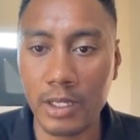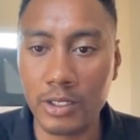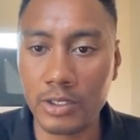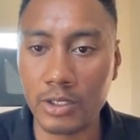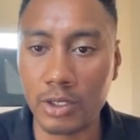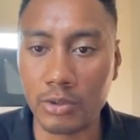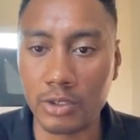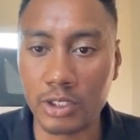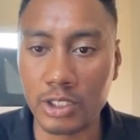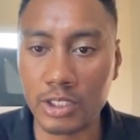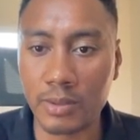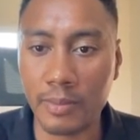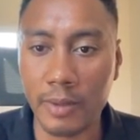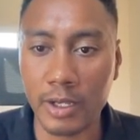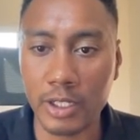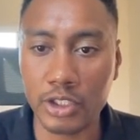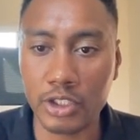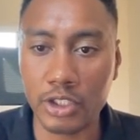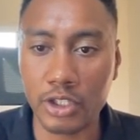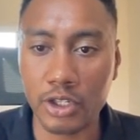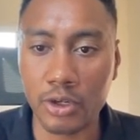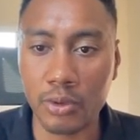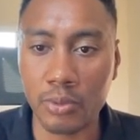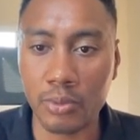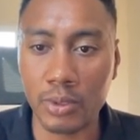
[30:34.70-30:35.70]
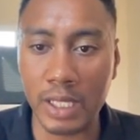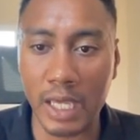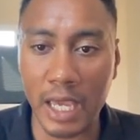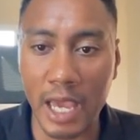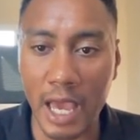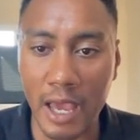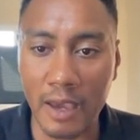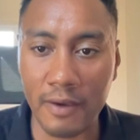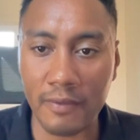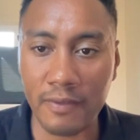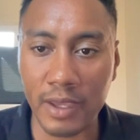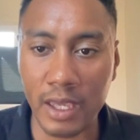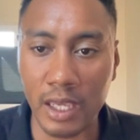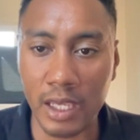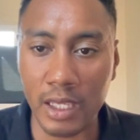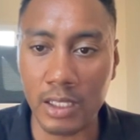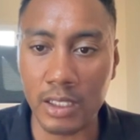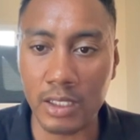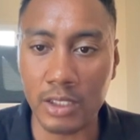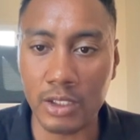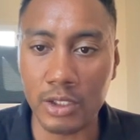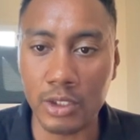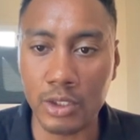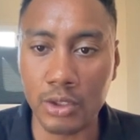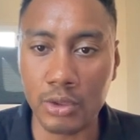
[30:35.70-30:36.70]
So just to make sure, we have
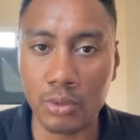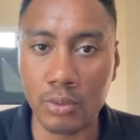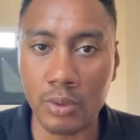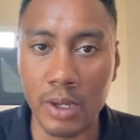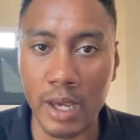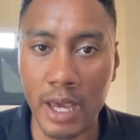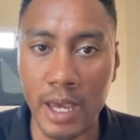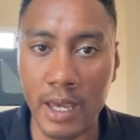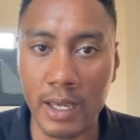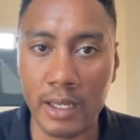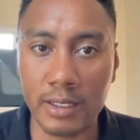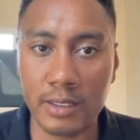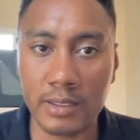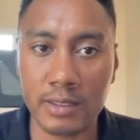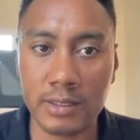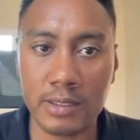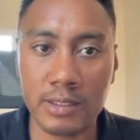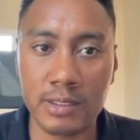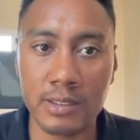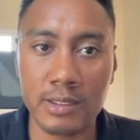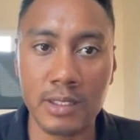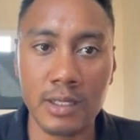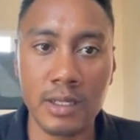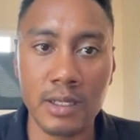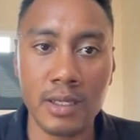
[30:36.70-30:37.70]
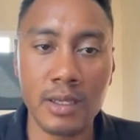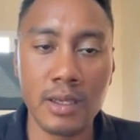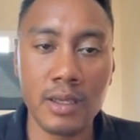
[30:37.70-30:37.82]
8UX,